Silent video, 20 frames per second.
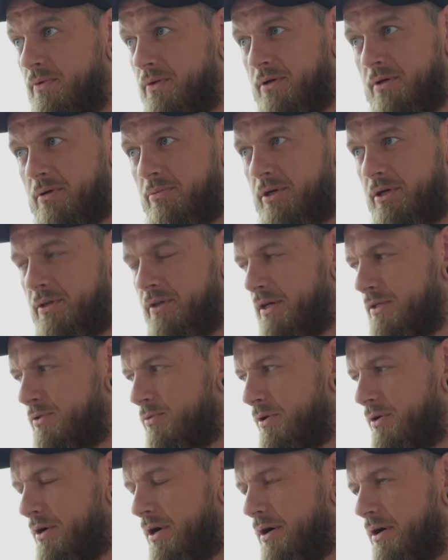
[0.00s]
I mean, that's
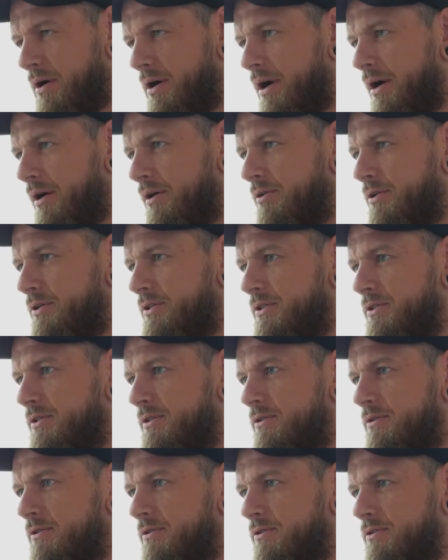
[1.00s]
why you hire
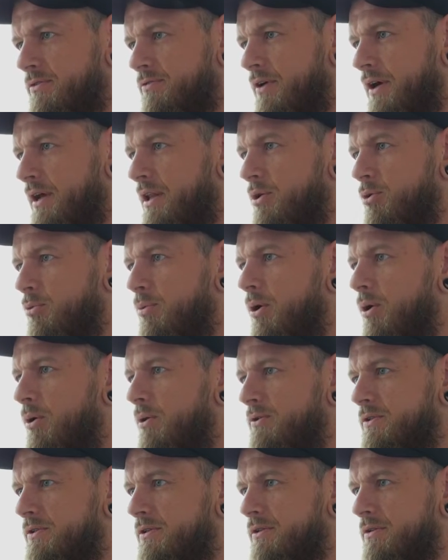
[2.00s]
hackers to, to find
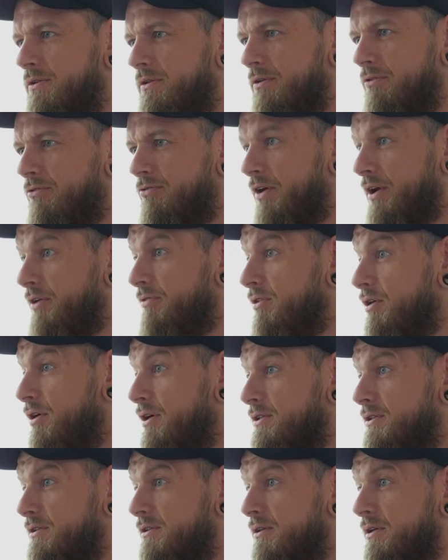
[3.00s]
loopholes and, and find
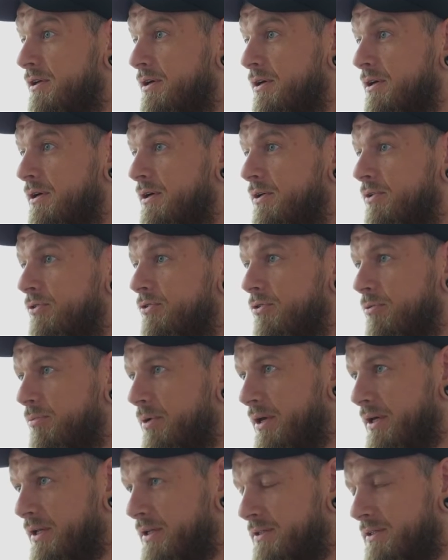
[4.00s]
flaws hmm. to
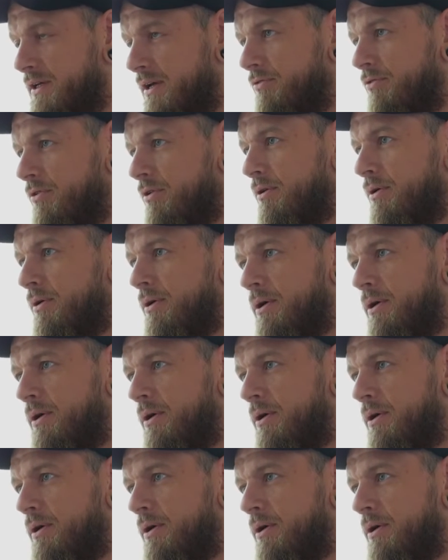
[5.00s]
make it safer.